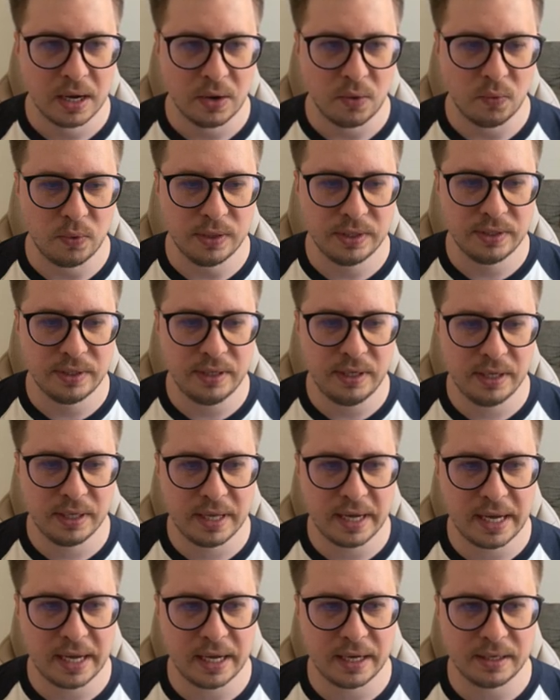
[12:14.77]
we see
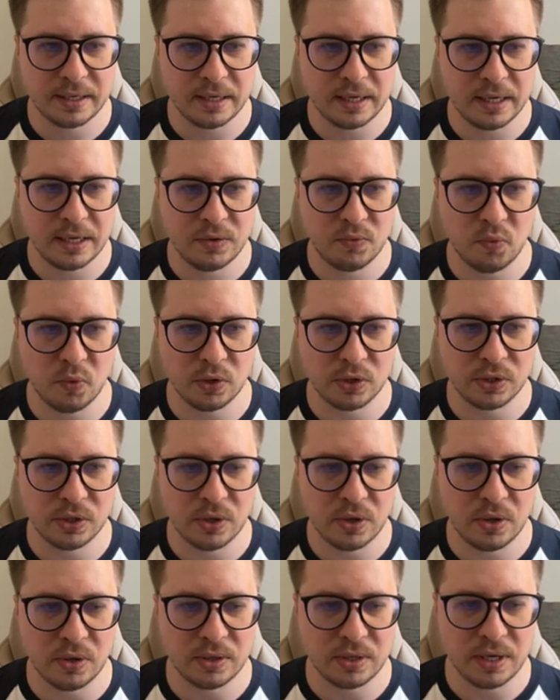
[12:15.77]
that it was
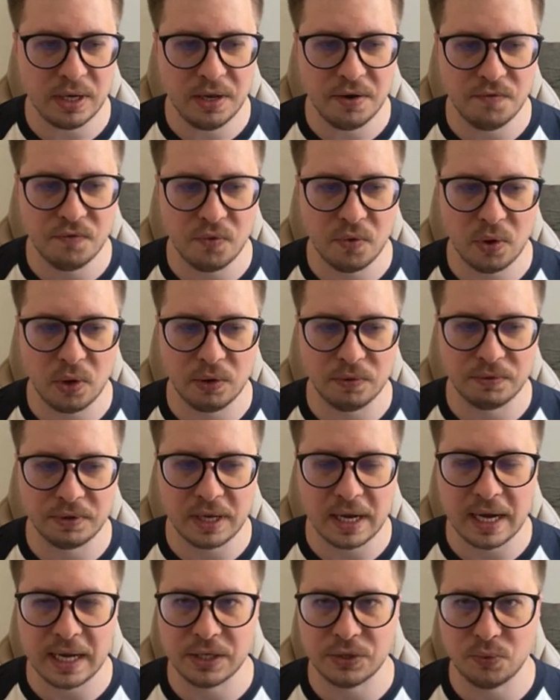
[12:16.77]
not involved
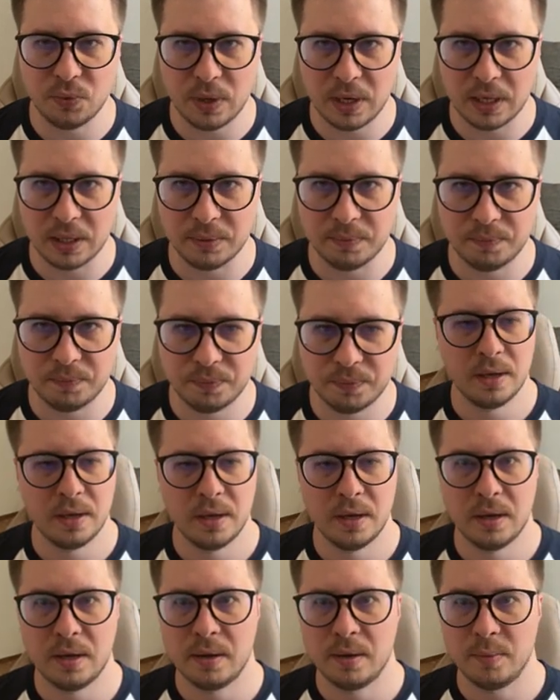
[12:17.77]
as well.
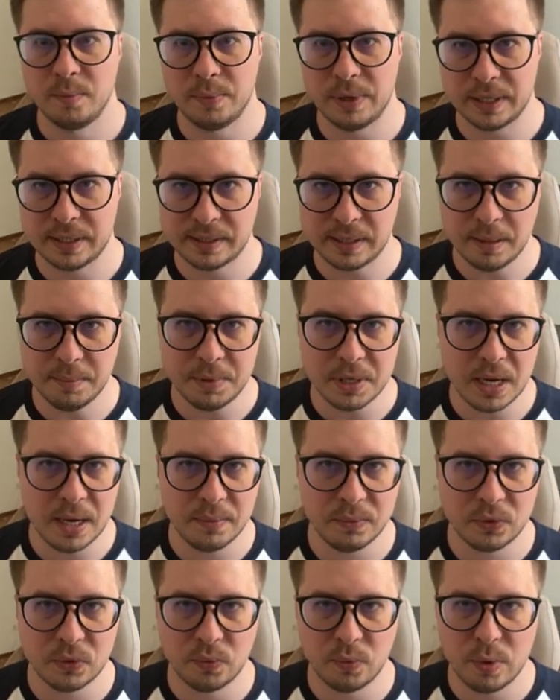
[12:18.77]
But
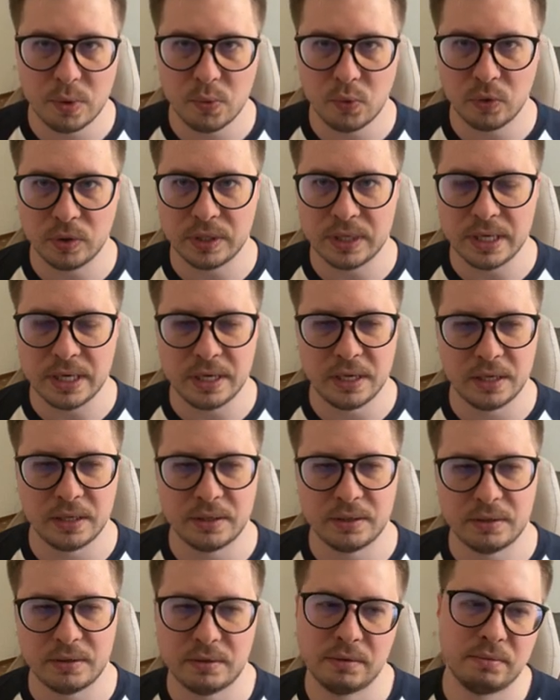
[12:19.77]
sometimes we would
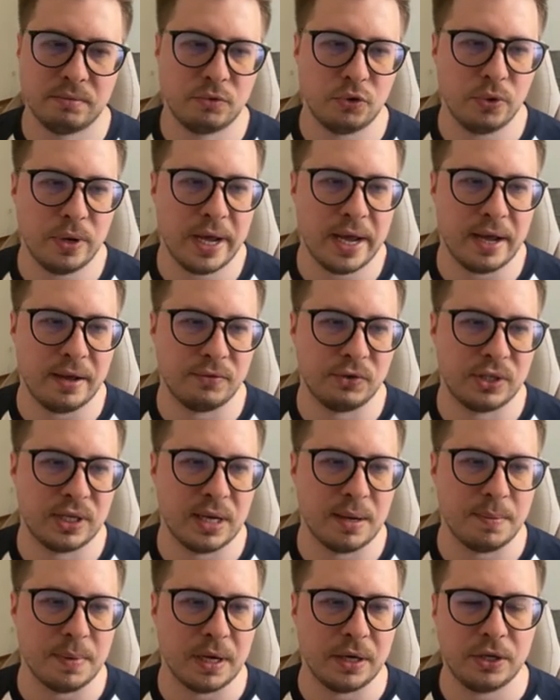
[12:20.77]
need to have
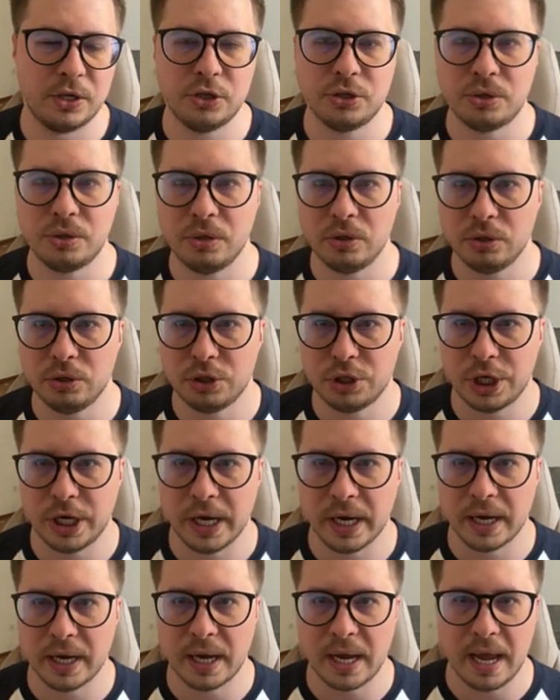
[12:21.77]
some additional
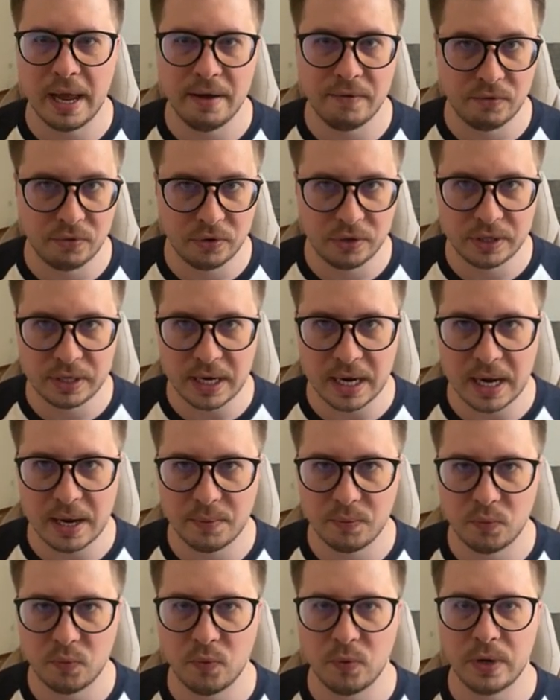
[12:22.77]
check every
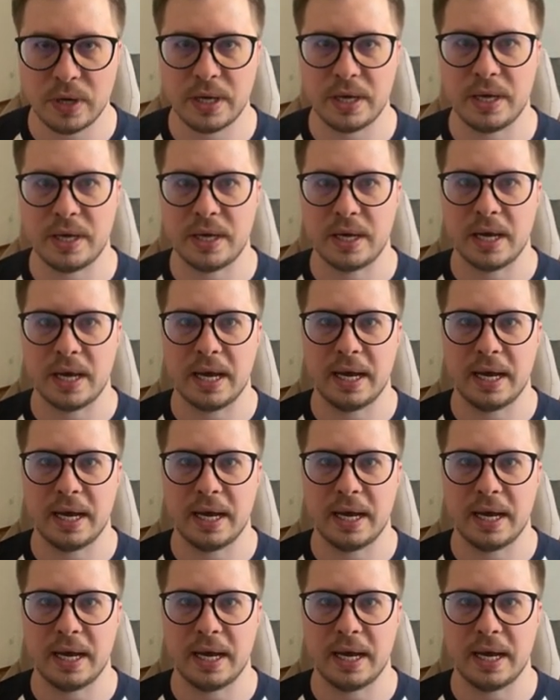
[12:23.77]
time we